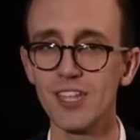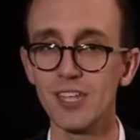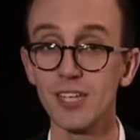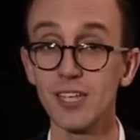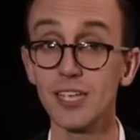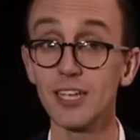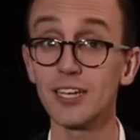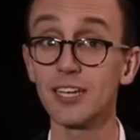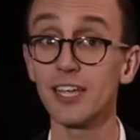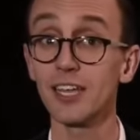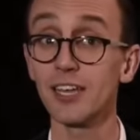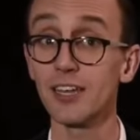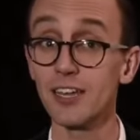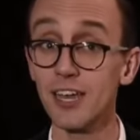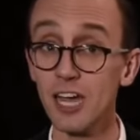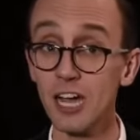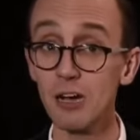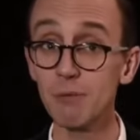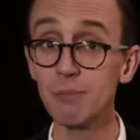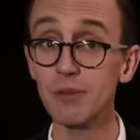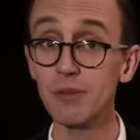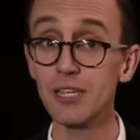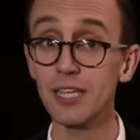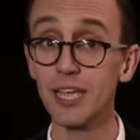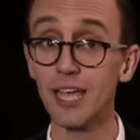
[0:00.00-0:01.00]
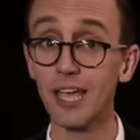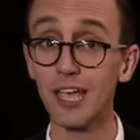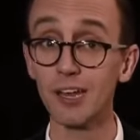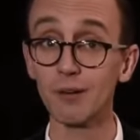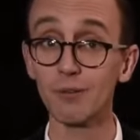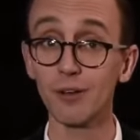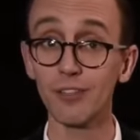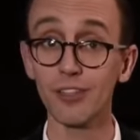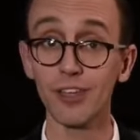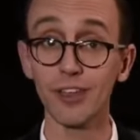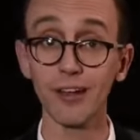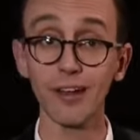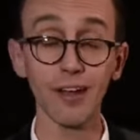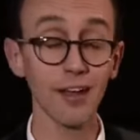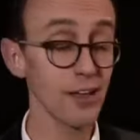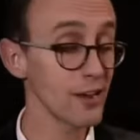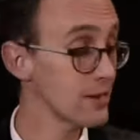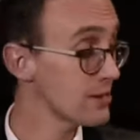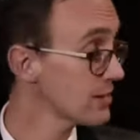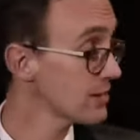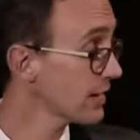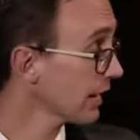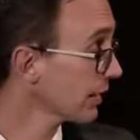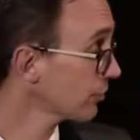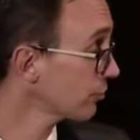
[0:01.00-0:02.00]
It can now be had with an
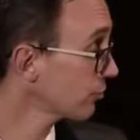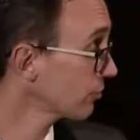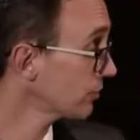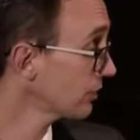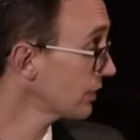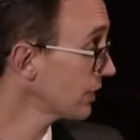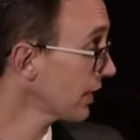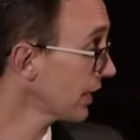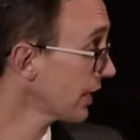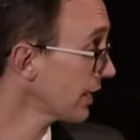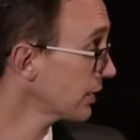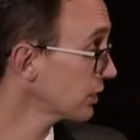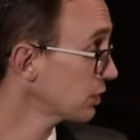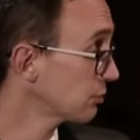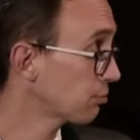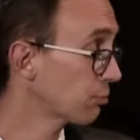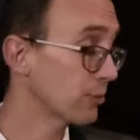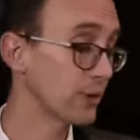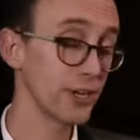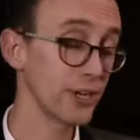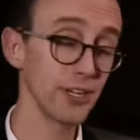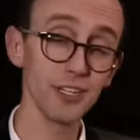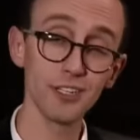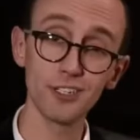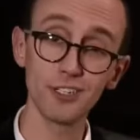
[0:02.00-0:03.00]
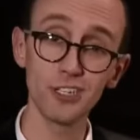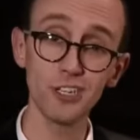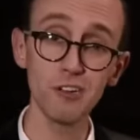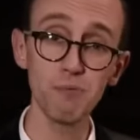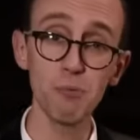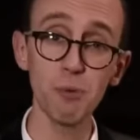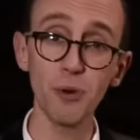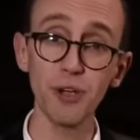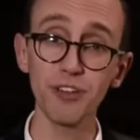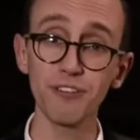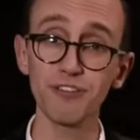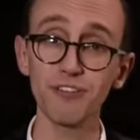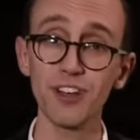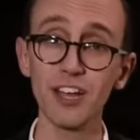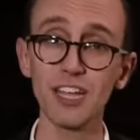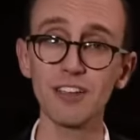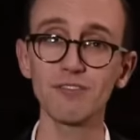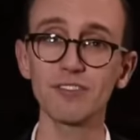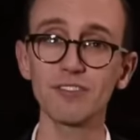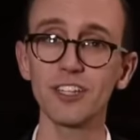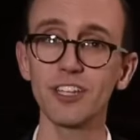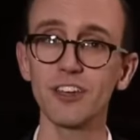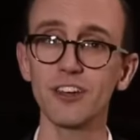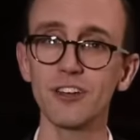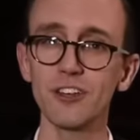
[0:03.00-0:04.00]
unnaturally aspirated
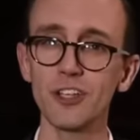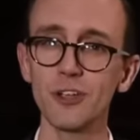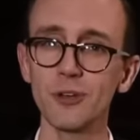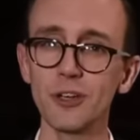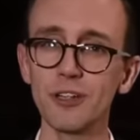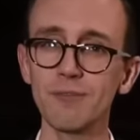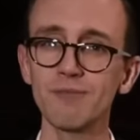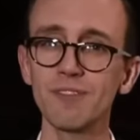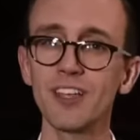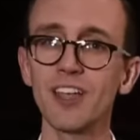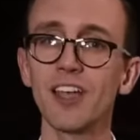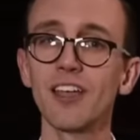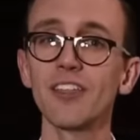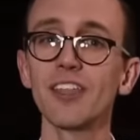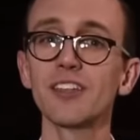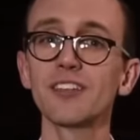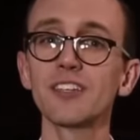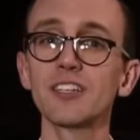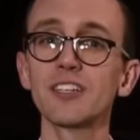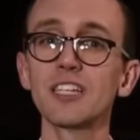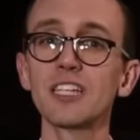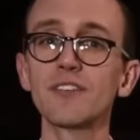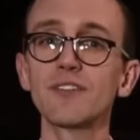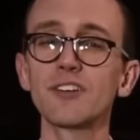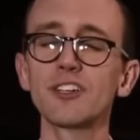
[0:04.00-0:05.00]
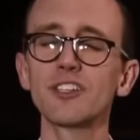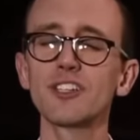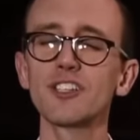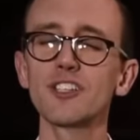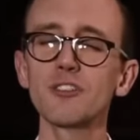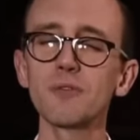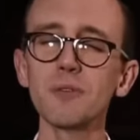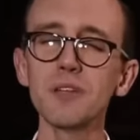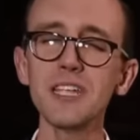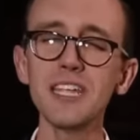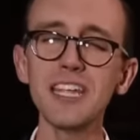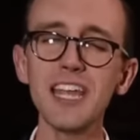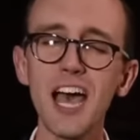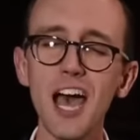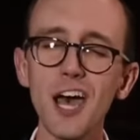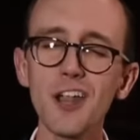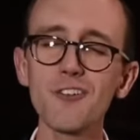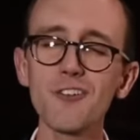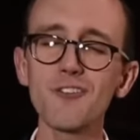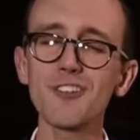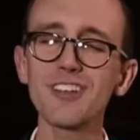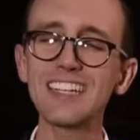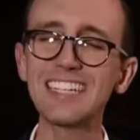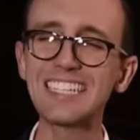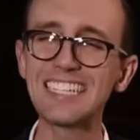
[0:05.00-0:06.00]
2.5-liter unit that delivers
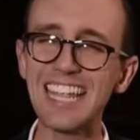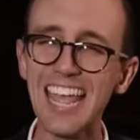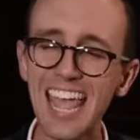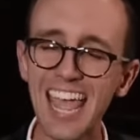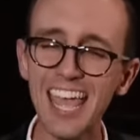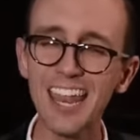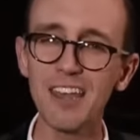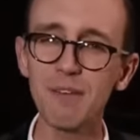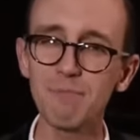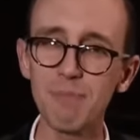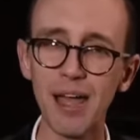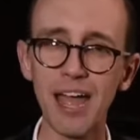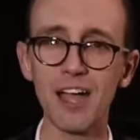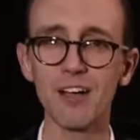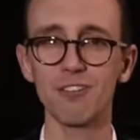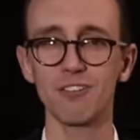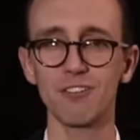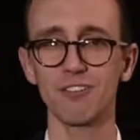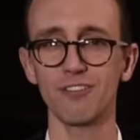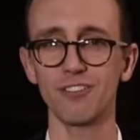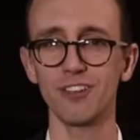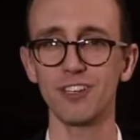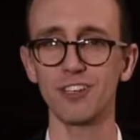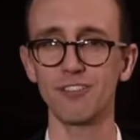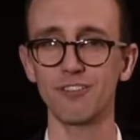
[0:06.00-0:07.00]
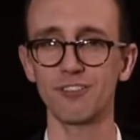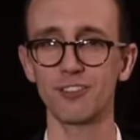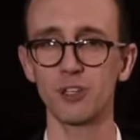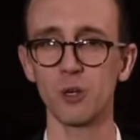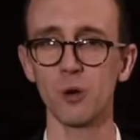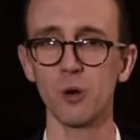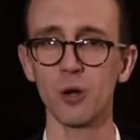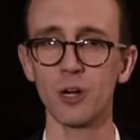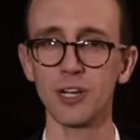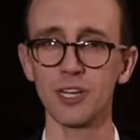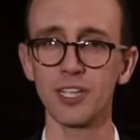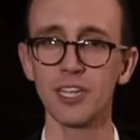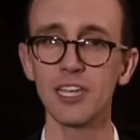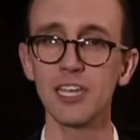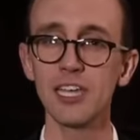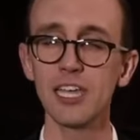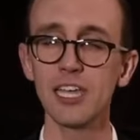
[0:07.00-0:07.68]
310 pound-feet of torque.